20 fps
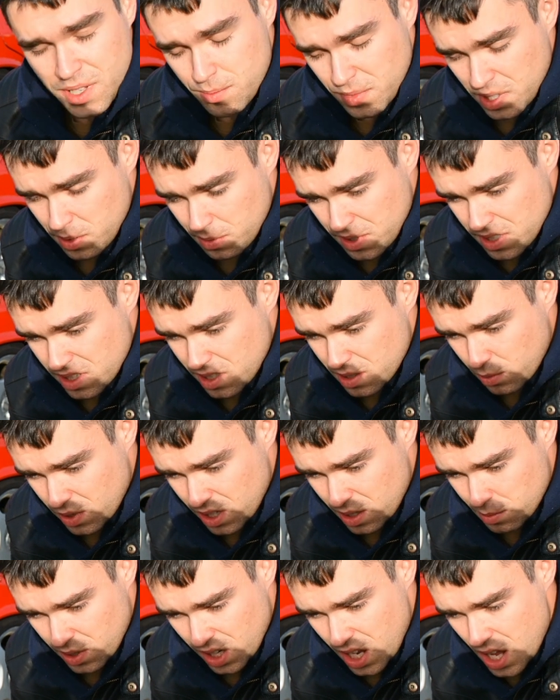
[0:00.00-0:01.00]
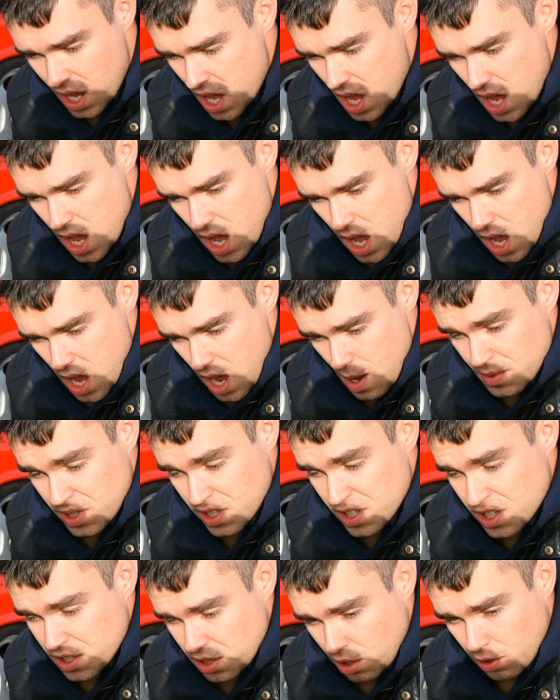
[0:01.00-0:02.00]
BMWs as well, but I'm
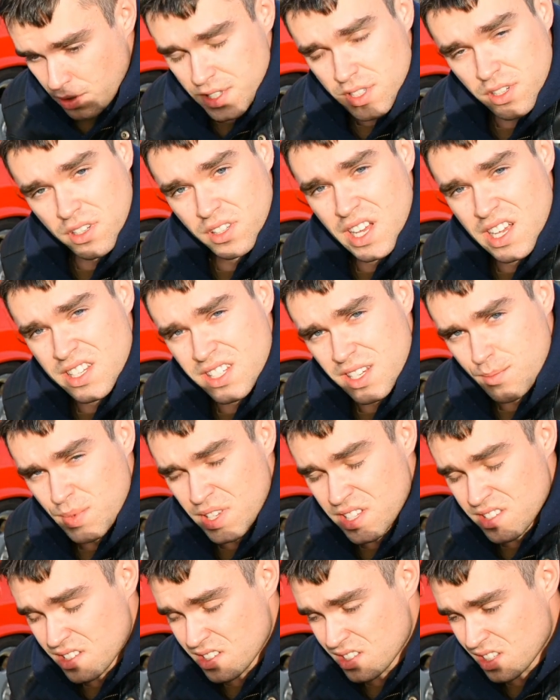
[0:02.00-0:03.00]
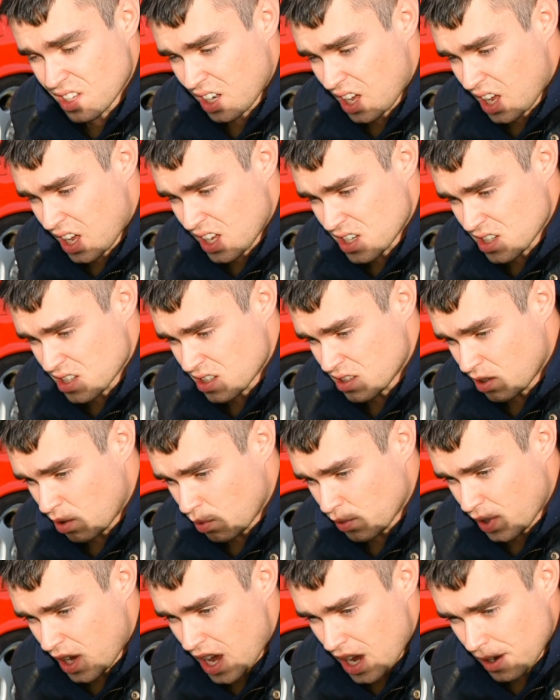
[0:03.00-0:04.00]
just so into classic Benzes that I just
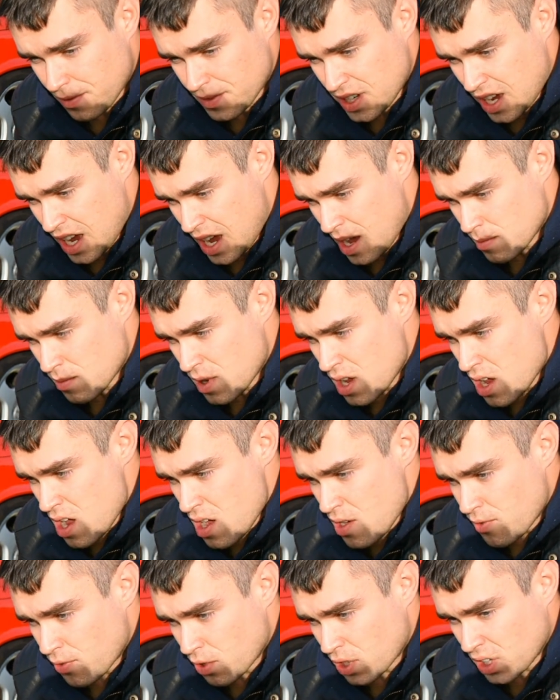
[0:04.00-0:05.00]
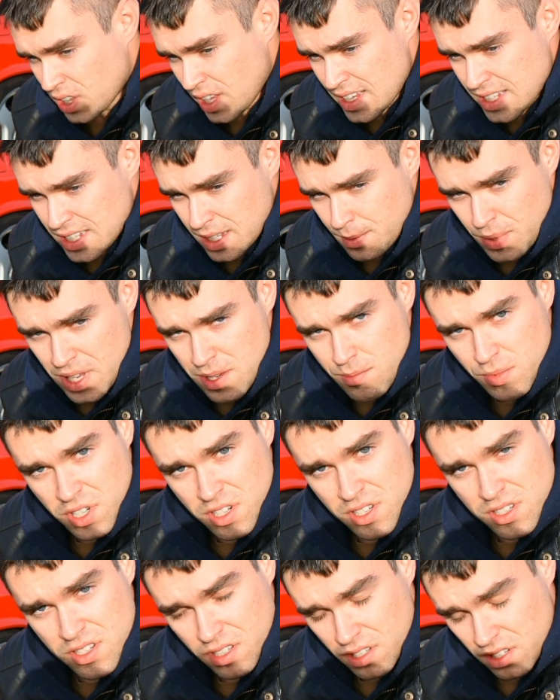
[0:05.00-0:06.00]
don't have time for classic
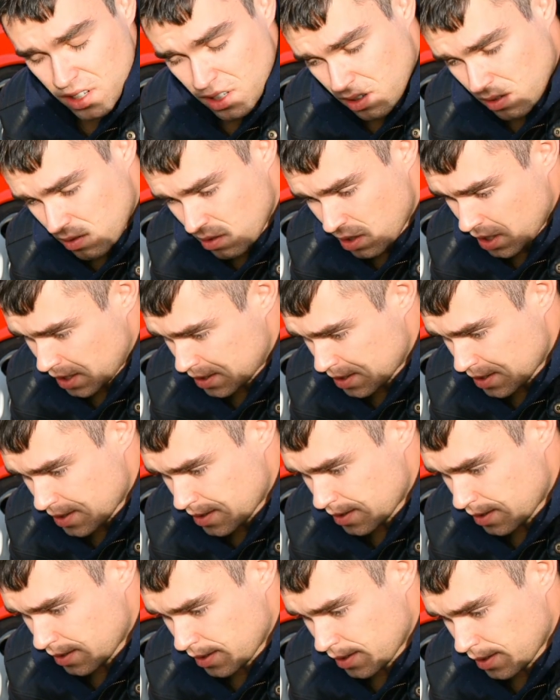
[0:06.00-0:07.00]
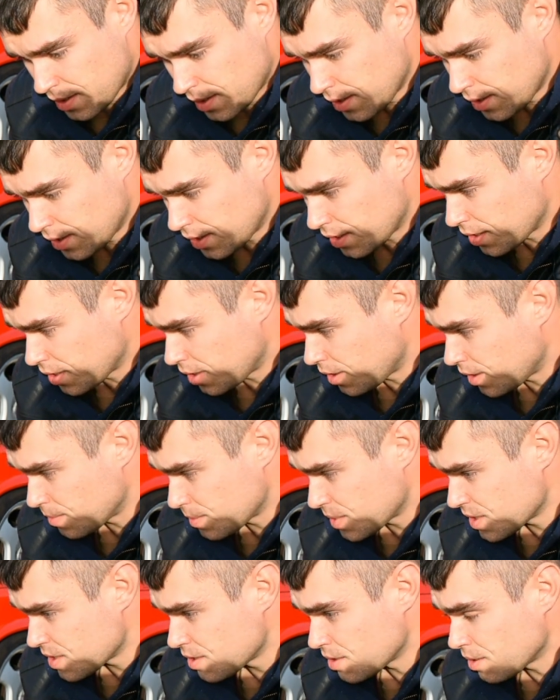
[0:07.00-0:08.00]
Beamers, you know. I just, uh, you know,
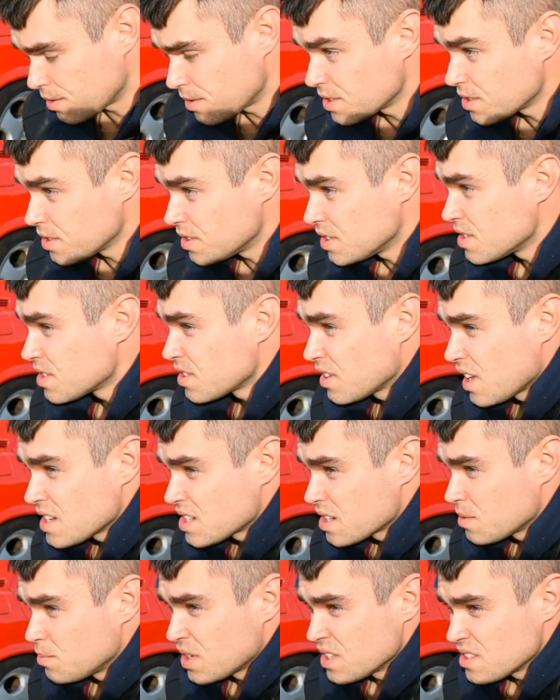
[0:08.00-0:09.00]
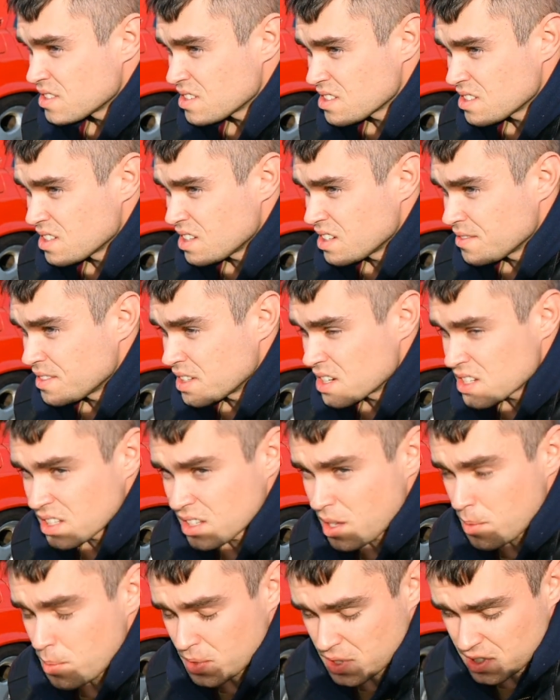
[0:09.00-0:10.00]
I'm just so into these classic Benzes that if there's
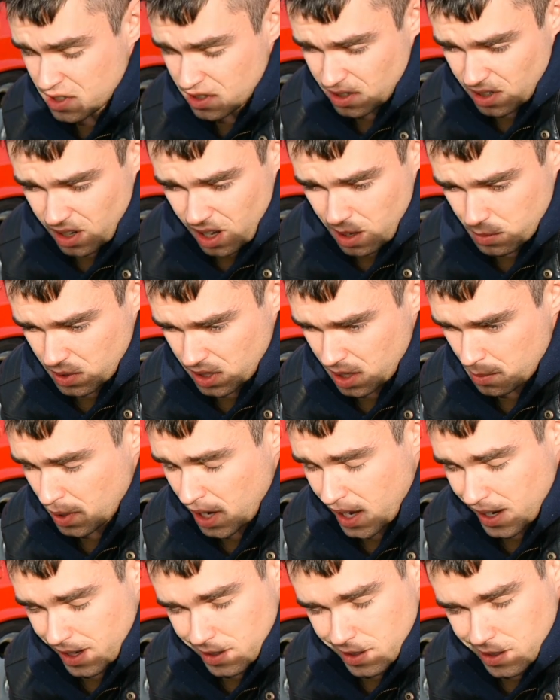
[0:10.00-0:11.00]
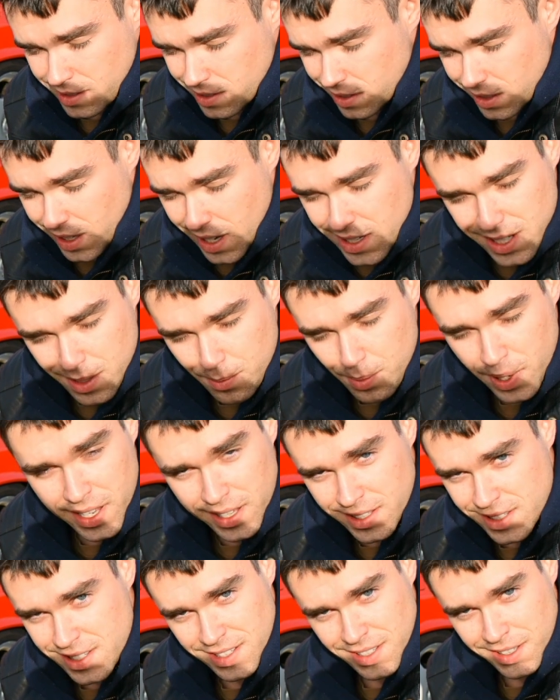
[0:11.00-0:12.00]
an opportunity, I'm going to buy another classic
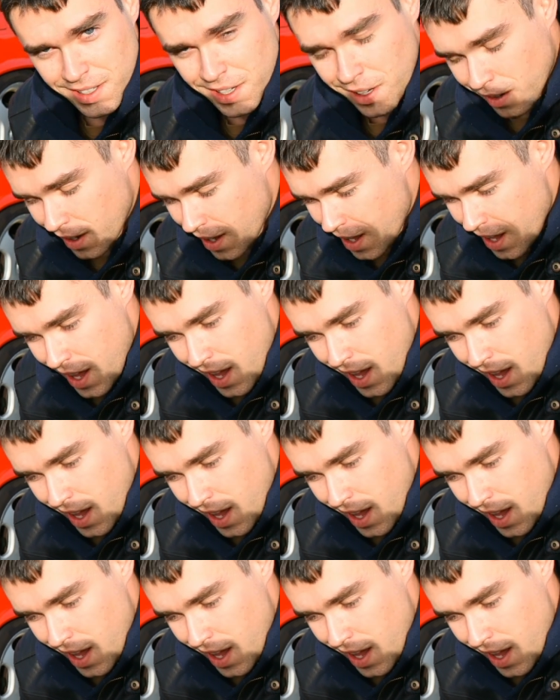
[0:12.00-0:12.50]
Benz, you know.